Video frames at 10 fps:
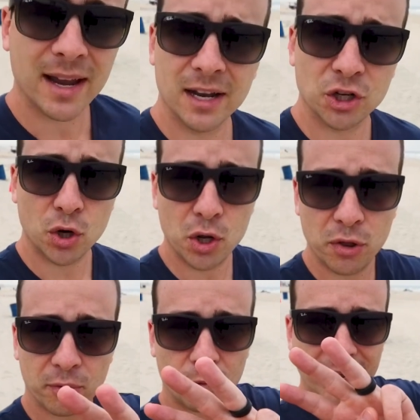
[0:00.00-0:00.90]
I'm going to show
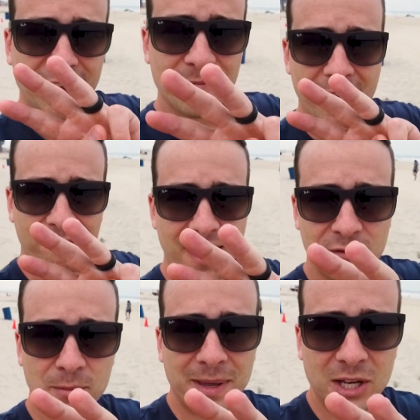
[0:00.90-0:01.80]
you three of my
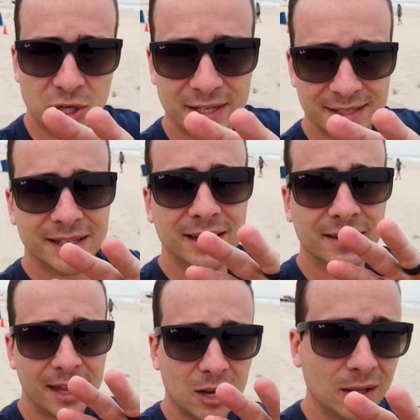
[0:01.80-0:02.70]
favorite beaches
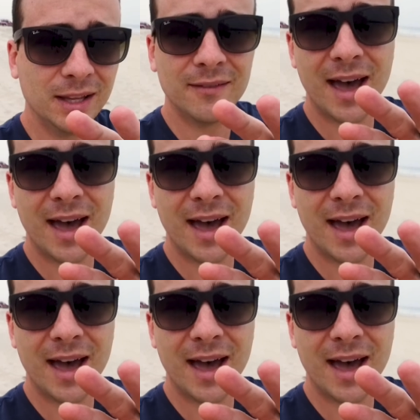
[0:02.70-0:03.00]
that you can